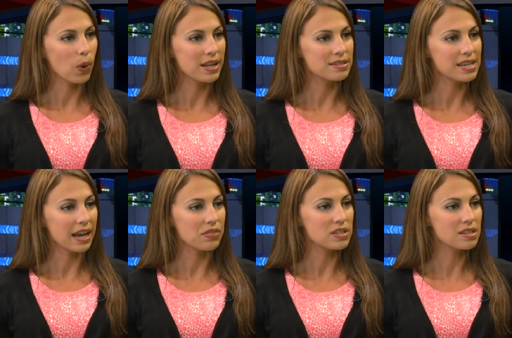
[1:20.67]

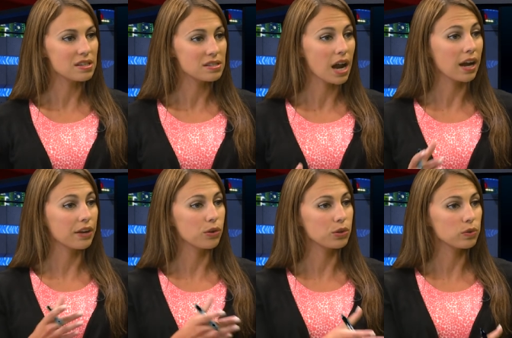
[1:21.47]
Wednesday, and this is a stock I
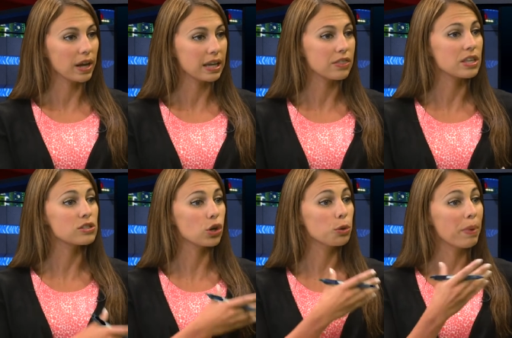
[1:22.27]
know you like. It. This
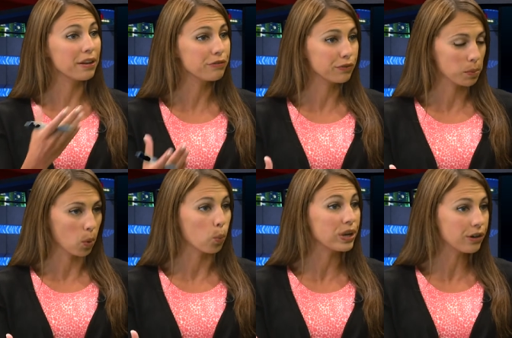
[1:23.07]
could benefit from a
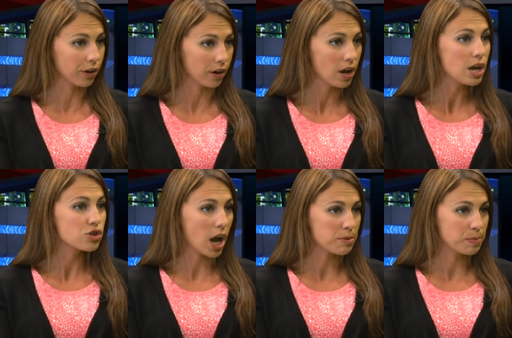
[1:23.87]
weaker
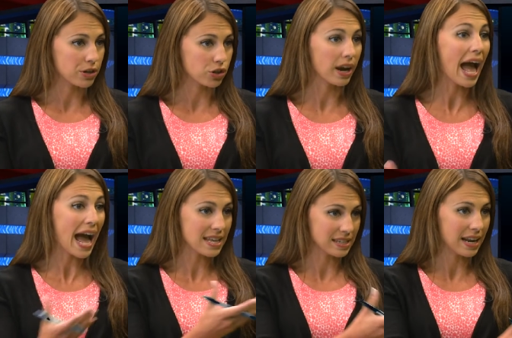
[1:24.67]
jobs picture
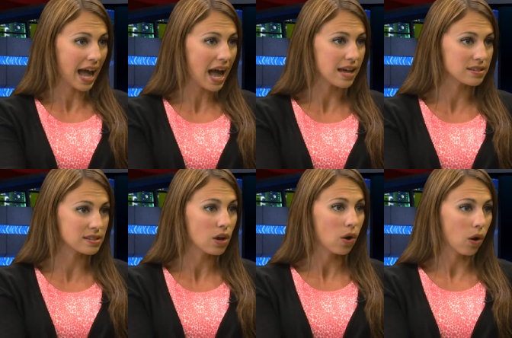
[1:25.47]
as it has
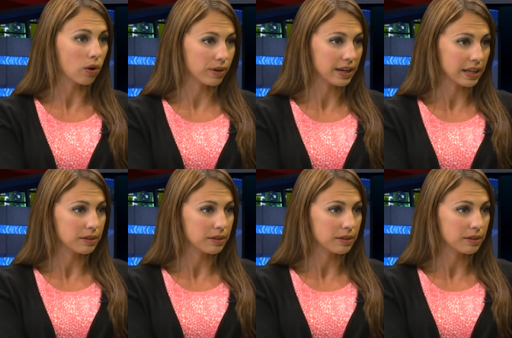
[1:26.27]
already.